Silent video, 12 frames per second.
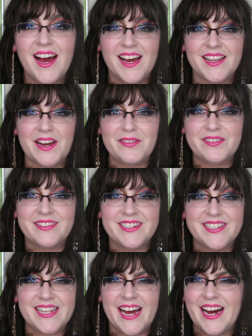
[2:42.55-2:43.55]
And that
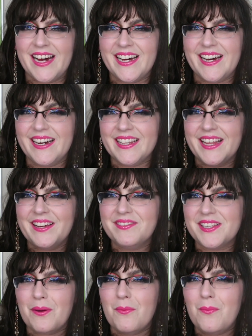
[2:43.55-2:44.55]
was I think it
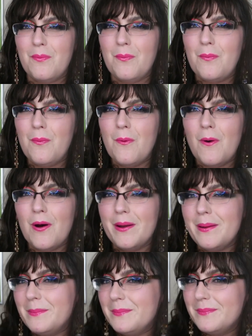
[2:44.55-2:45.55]
was like
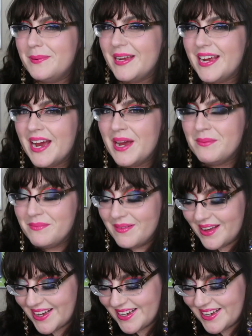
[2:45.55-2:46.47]
1 p.m.